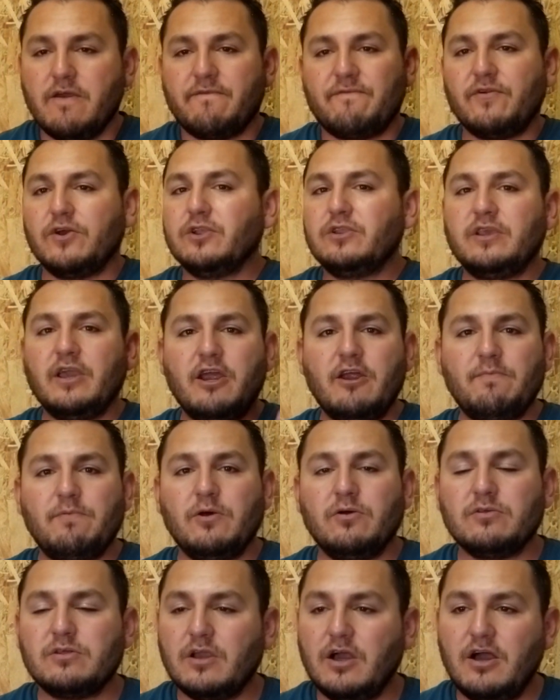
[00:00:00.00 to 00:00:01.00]
Front tire
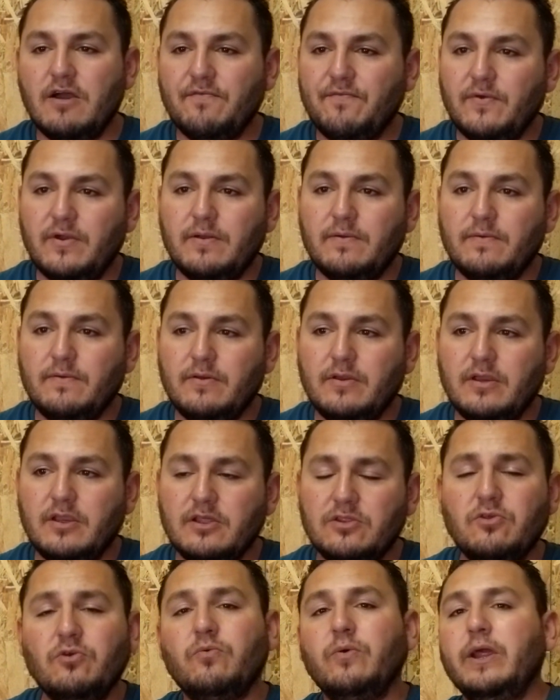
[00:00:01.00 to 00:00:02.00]
blows off.
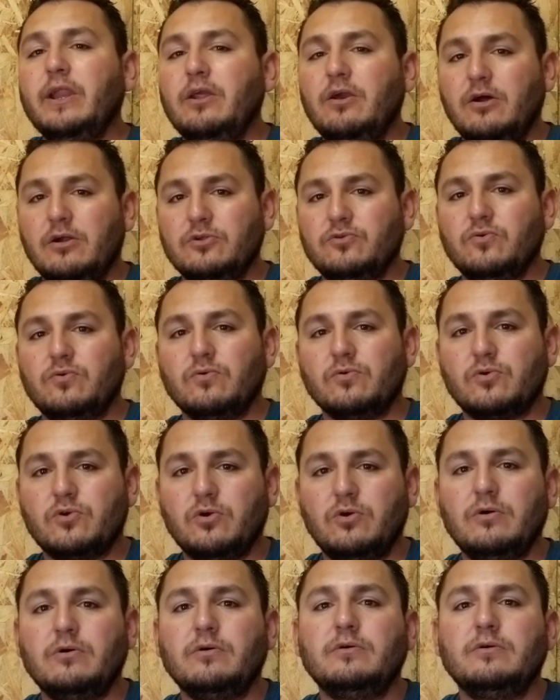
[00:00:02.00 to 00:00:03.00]
It's already hard to
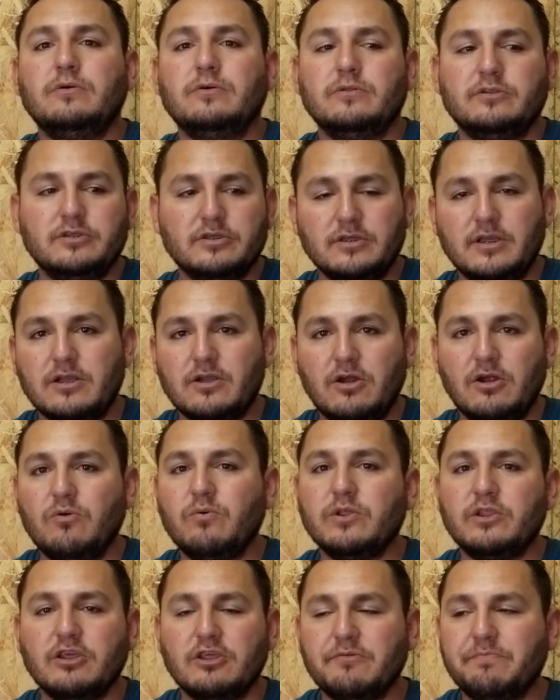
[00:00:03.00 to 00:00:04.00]
control a car
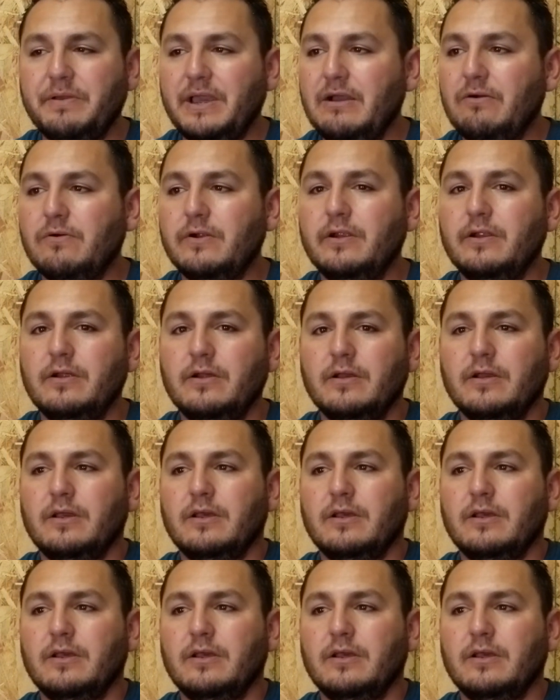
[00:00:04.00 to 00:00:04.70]
with this power.